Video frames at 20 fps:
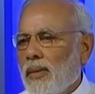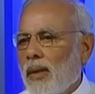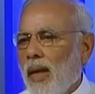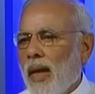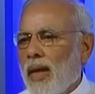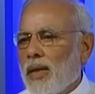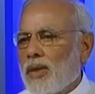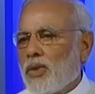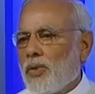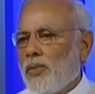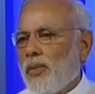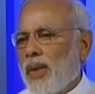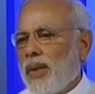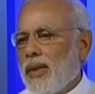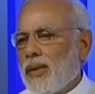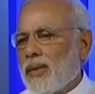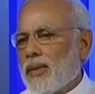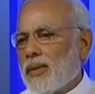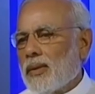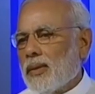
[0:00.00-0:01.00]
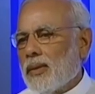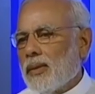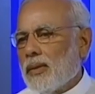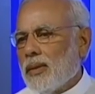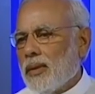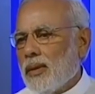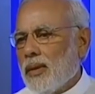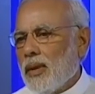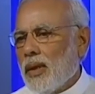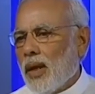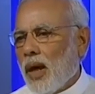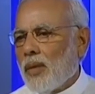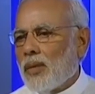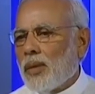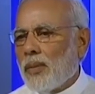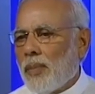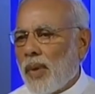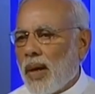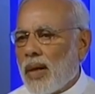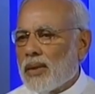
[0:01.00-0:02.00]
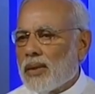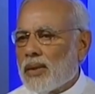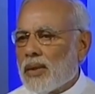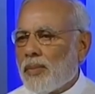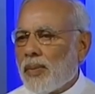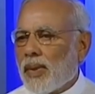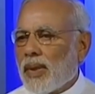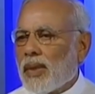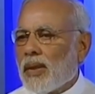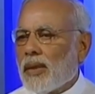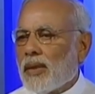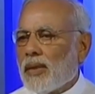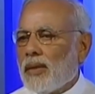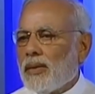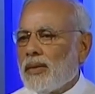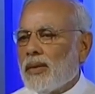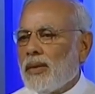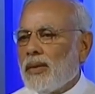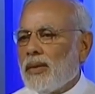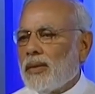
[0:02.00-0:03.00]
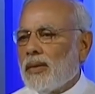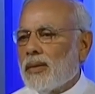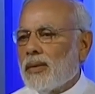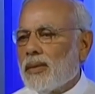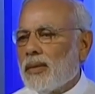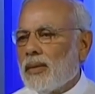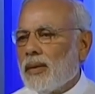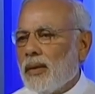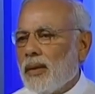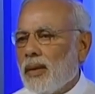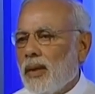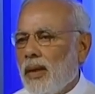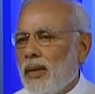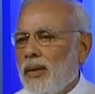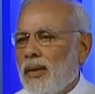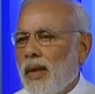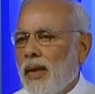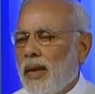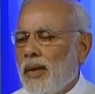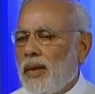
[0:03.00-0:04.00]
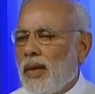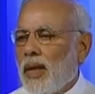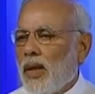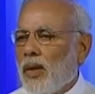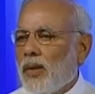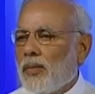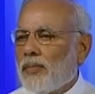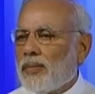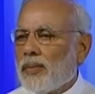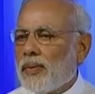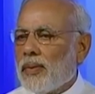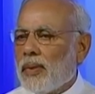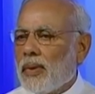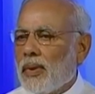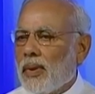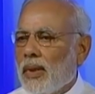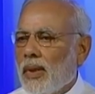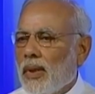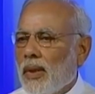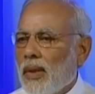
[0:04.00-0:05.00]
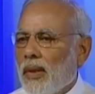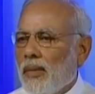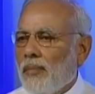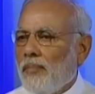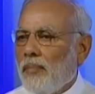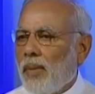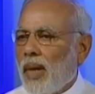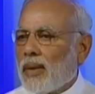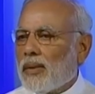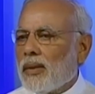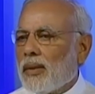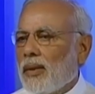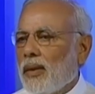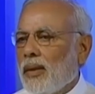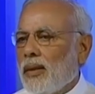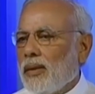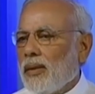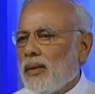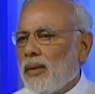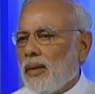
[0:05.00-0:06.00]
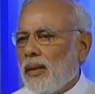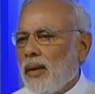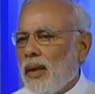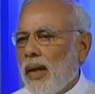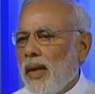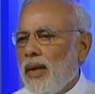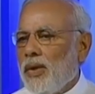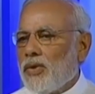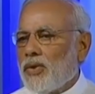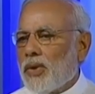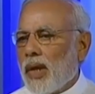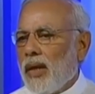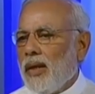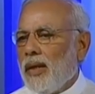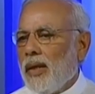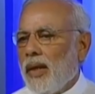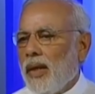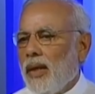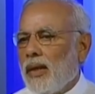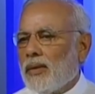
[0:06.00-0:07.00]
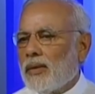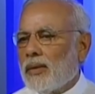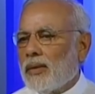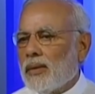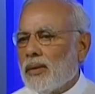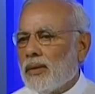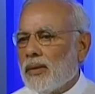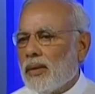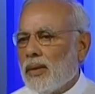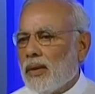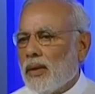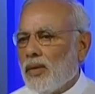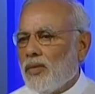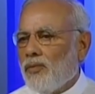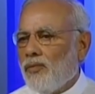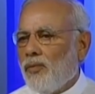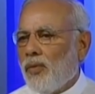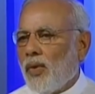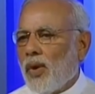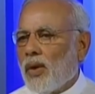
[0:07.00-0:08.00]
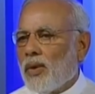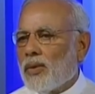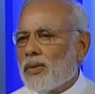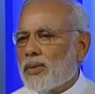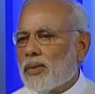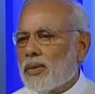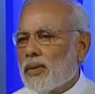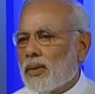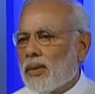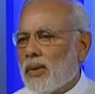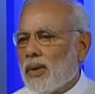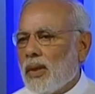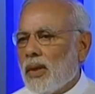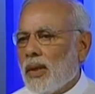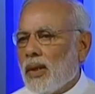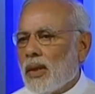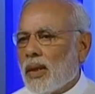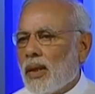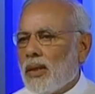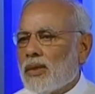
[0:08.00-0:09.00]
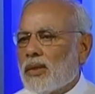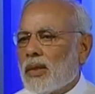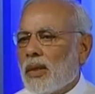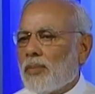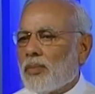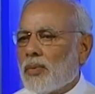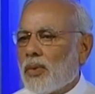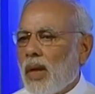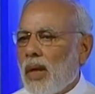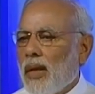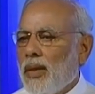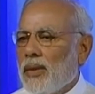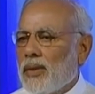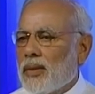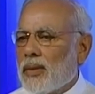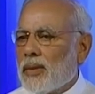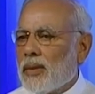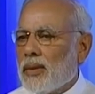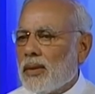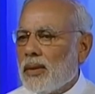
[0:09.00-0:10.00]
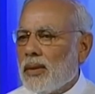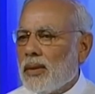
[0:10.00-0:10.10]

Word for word: the achievements of the participating countries in the area of maternal and child health was conceptualized